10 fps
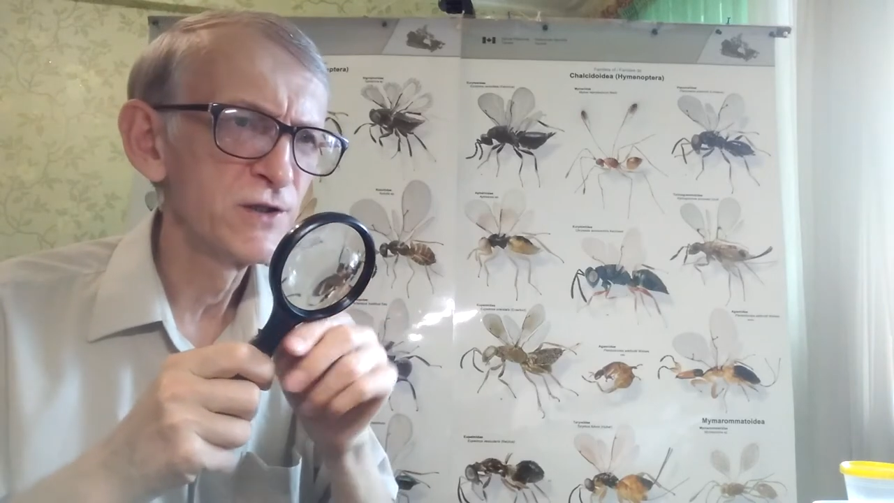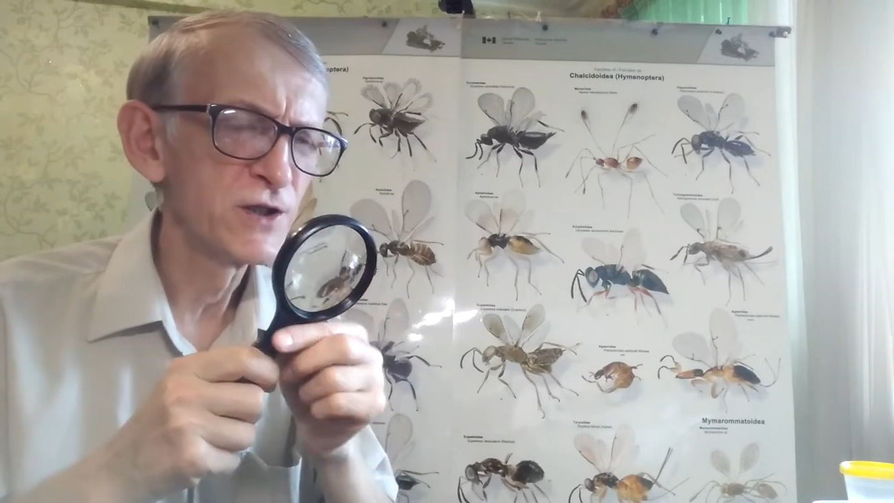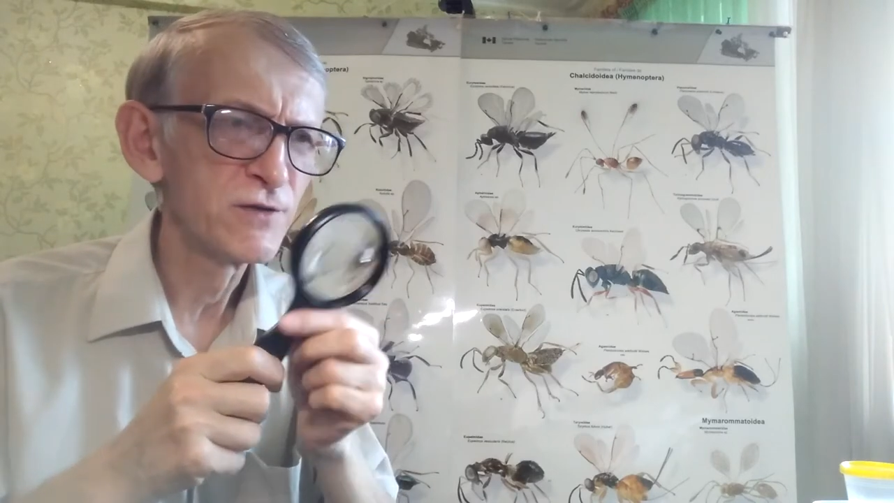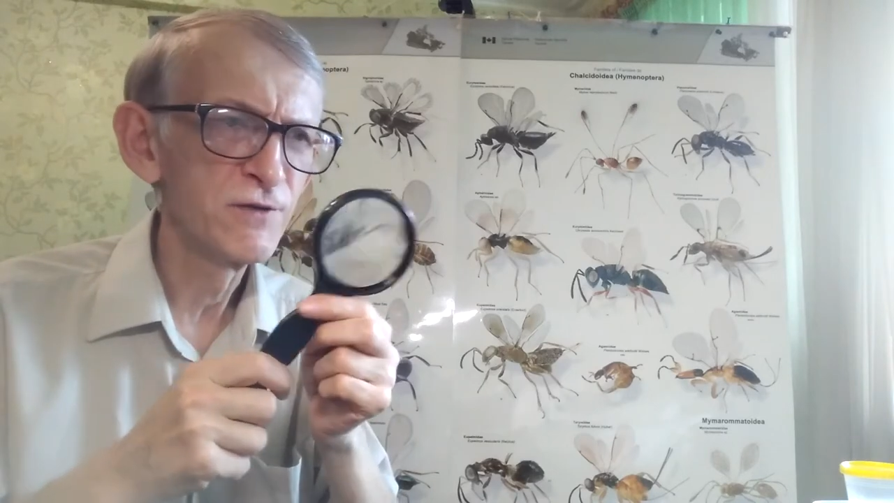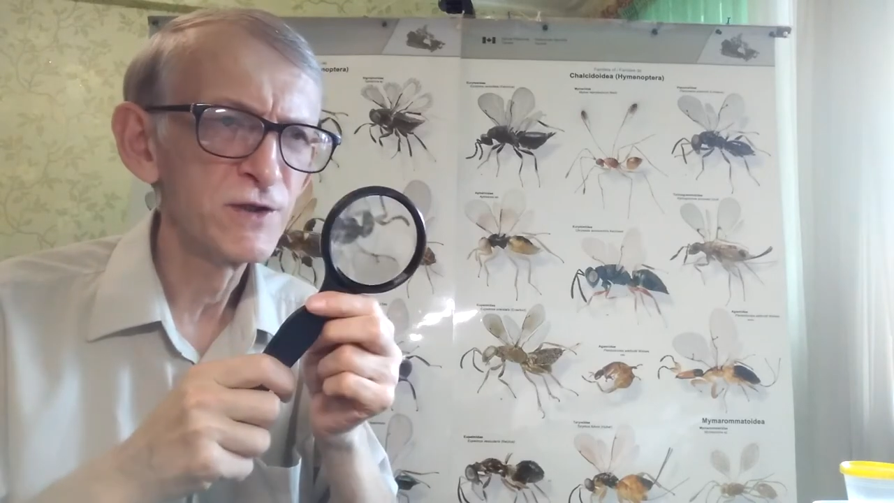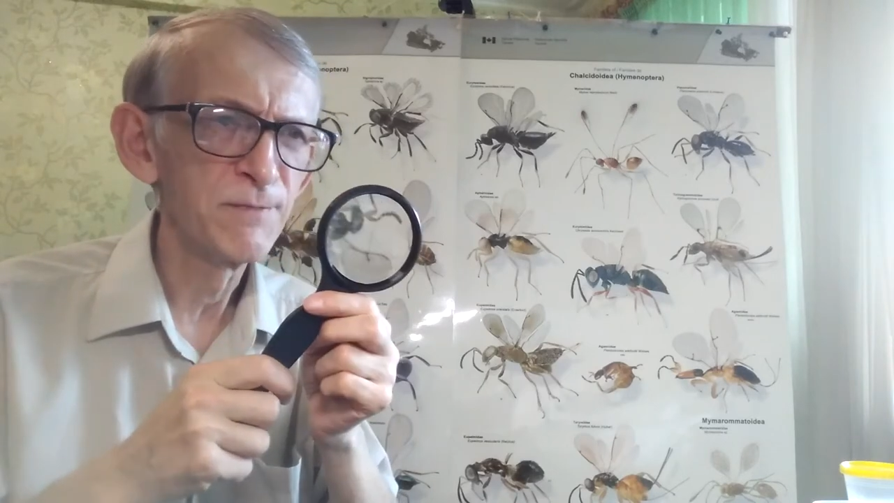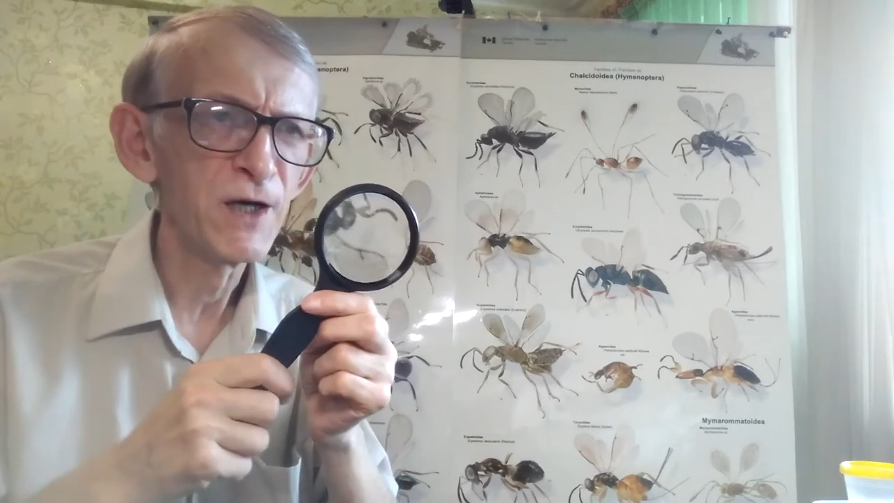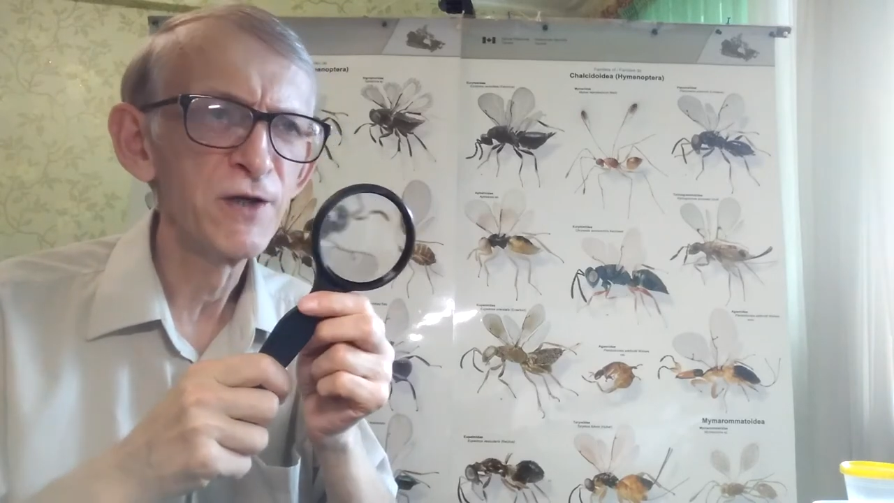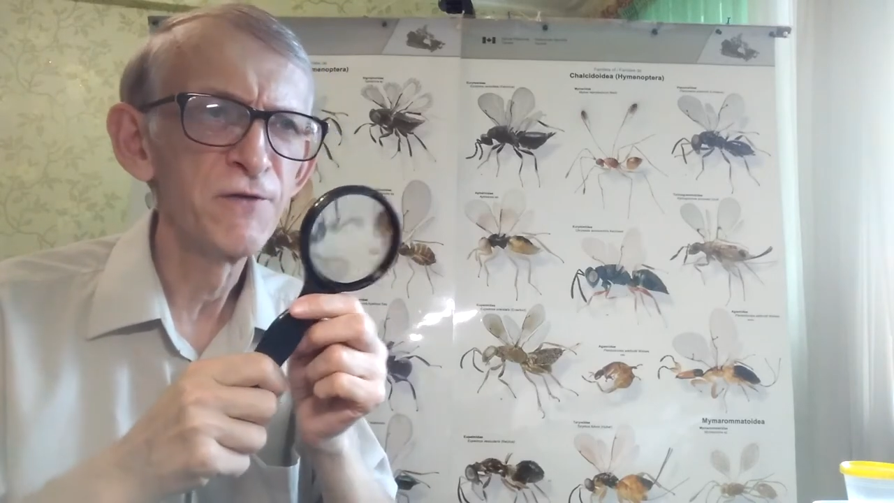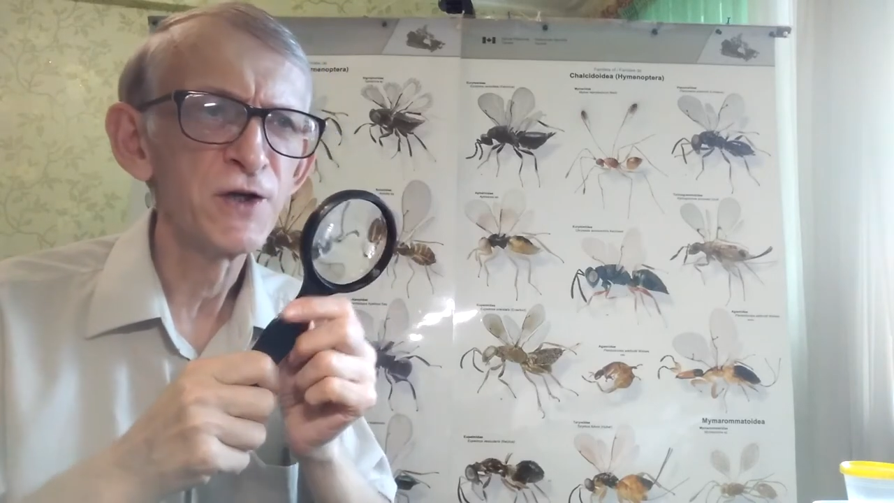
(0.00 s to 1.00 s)
just this
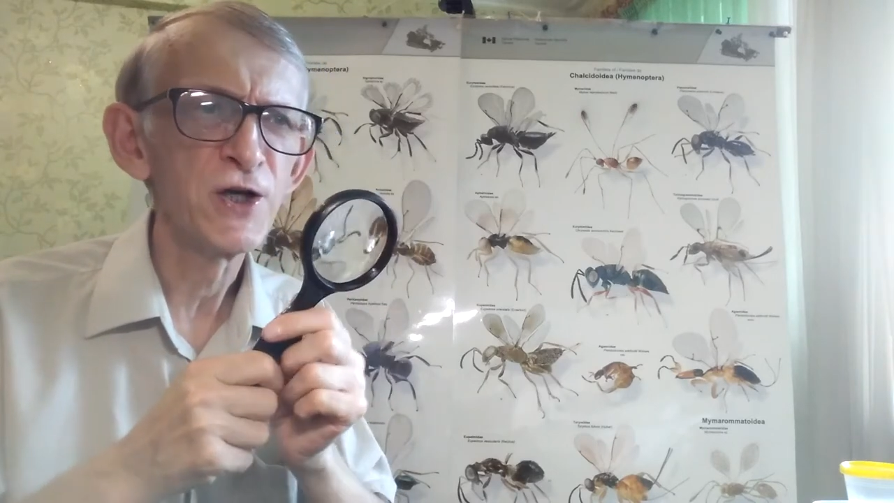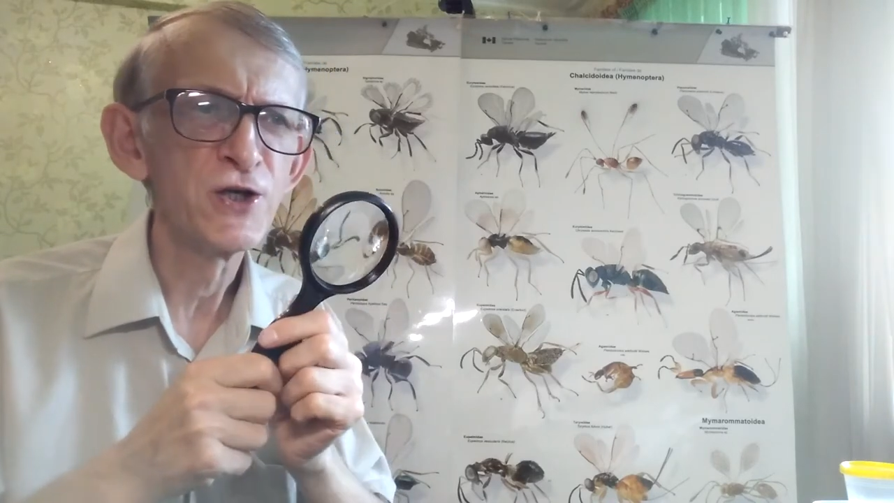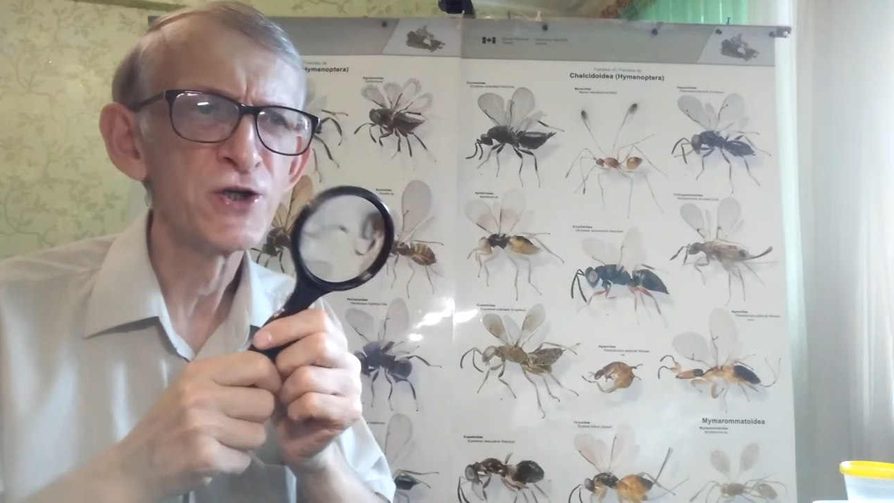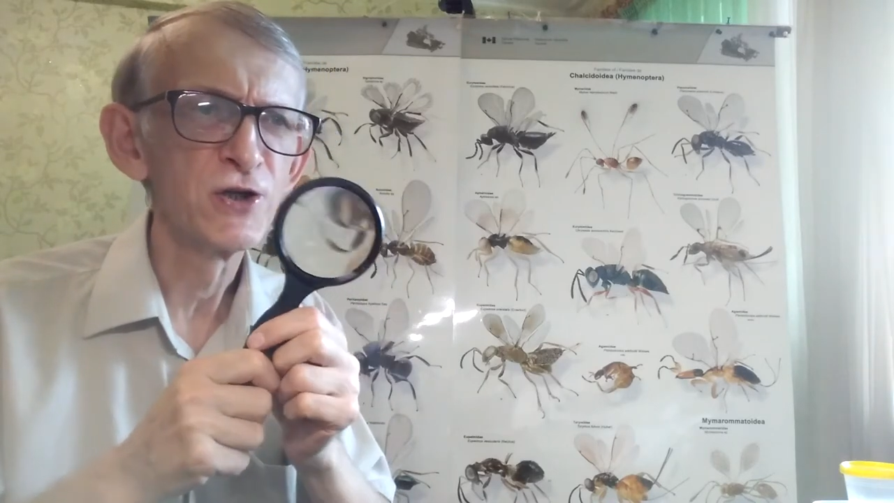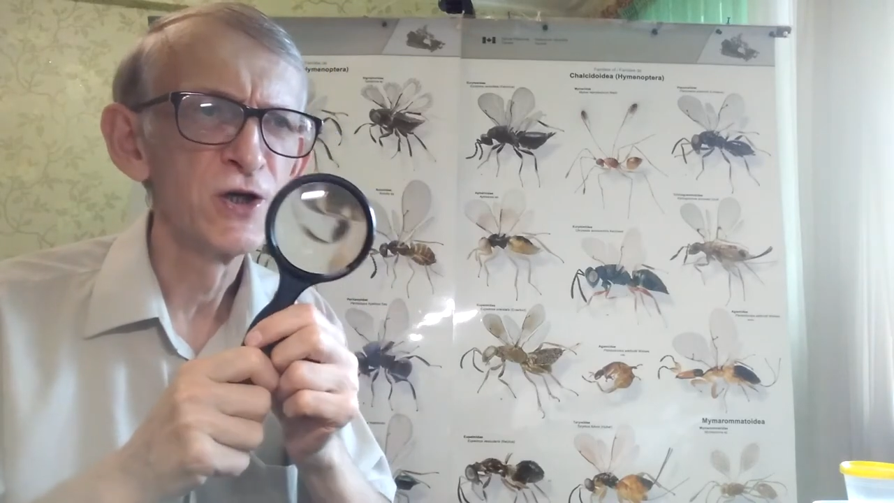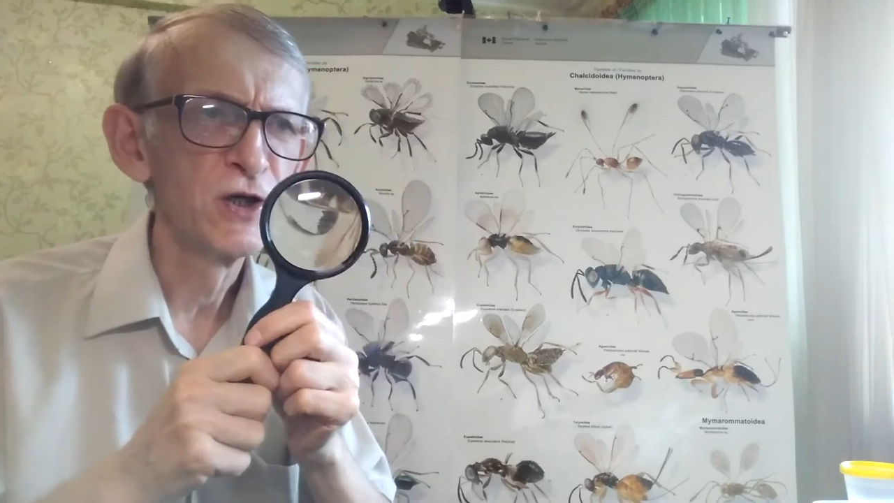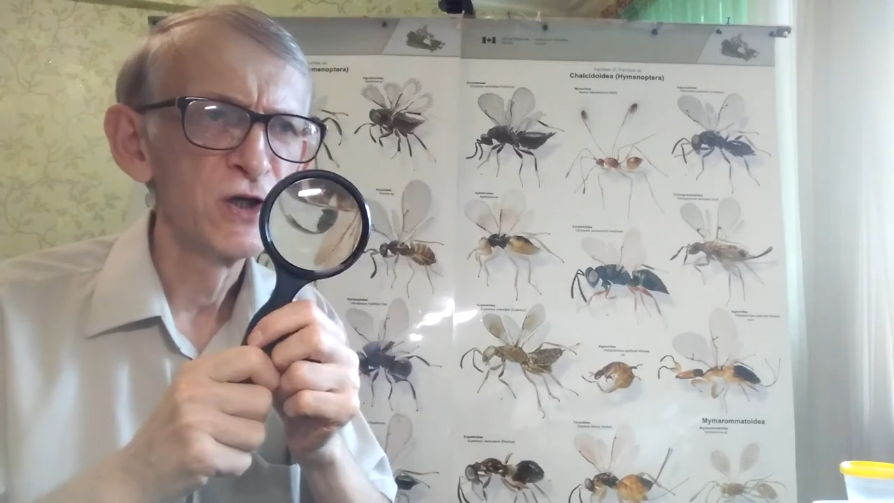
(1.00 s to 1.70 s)
magnification